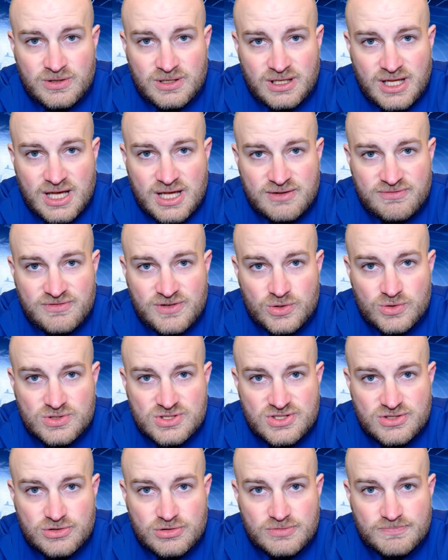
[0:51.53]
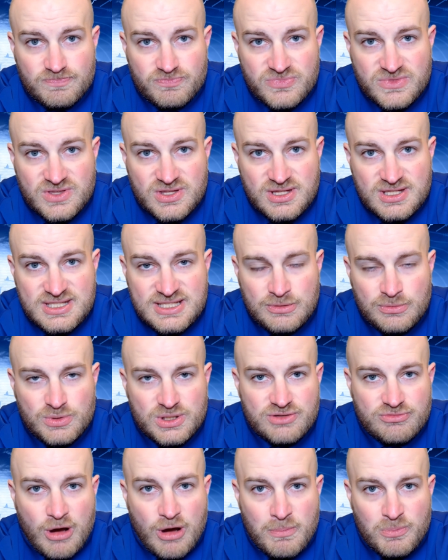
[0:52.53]
A lot of folks are dealing with
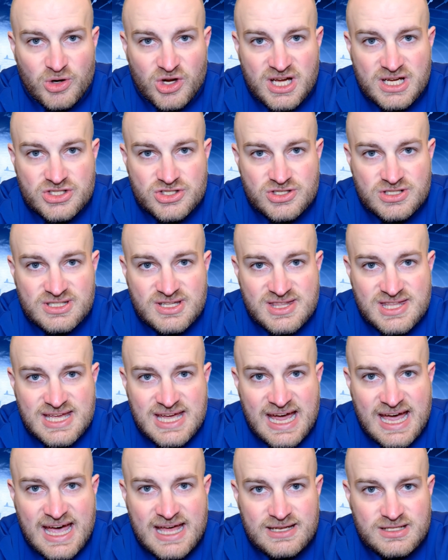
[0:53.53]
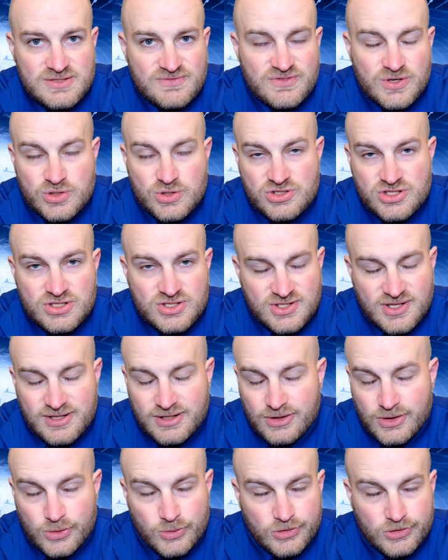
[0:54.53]
the repercussions of that, diversions
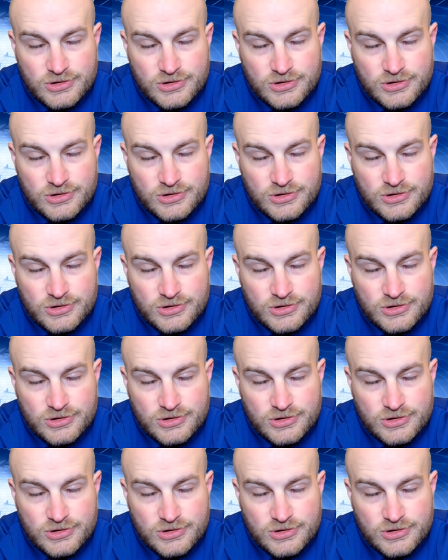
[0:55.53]
galore.